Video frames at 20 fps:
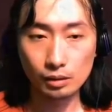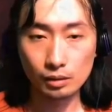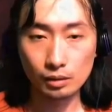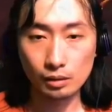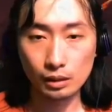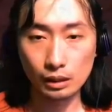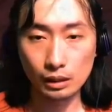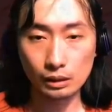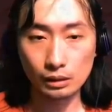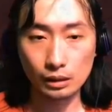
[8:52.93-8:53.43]

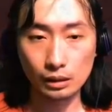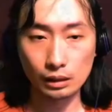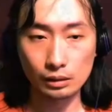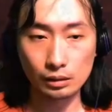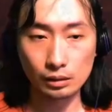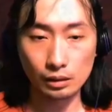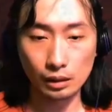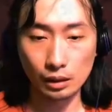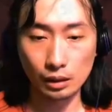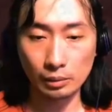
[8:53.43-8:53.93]
It's
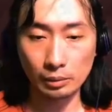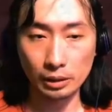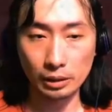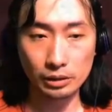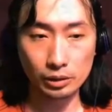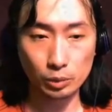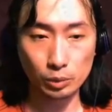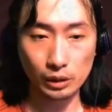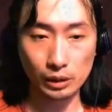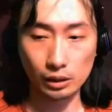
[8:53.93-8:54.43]
a
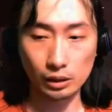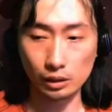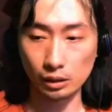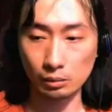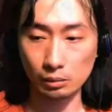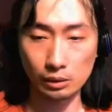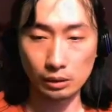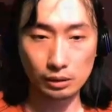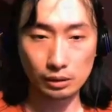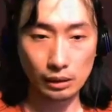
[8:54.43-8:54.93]
sweaty team.
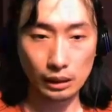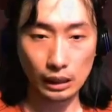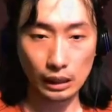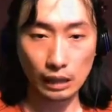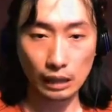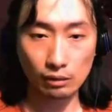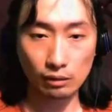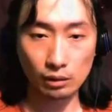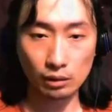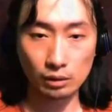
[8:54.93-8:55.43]
It's like
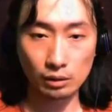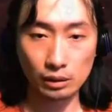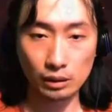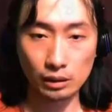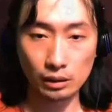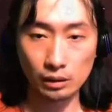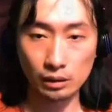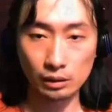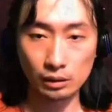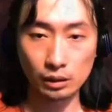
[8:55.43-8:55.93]

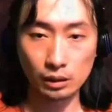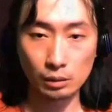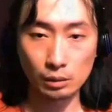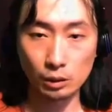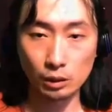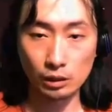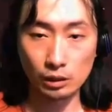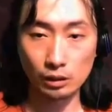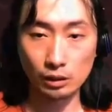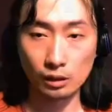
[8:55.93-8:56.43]
Avalonian, Claymore
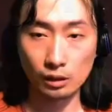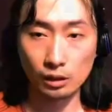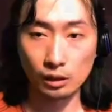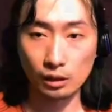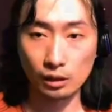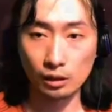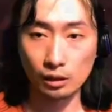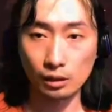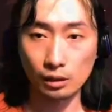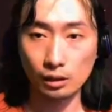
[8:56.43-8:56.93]
Healer.